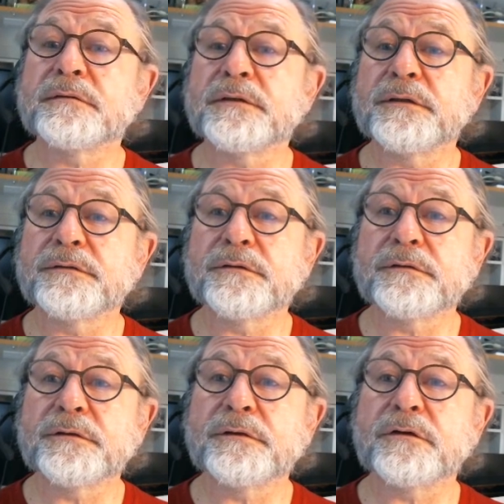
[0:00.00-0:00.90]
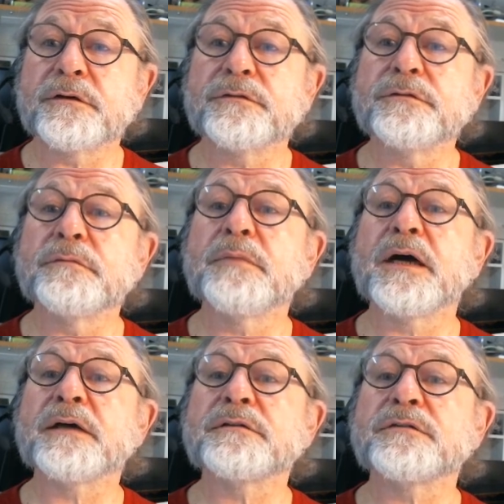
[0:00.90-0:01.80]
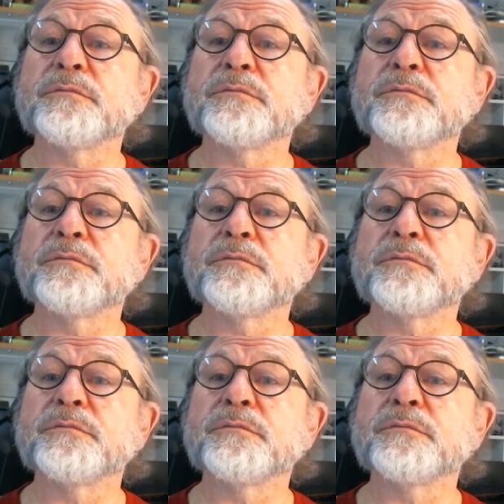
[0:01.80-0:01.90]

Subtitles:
in our toolbox,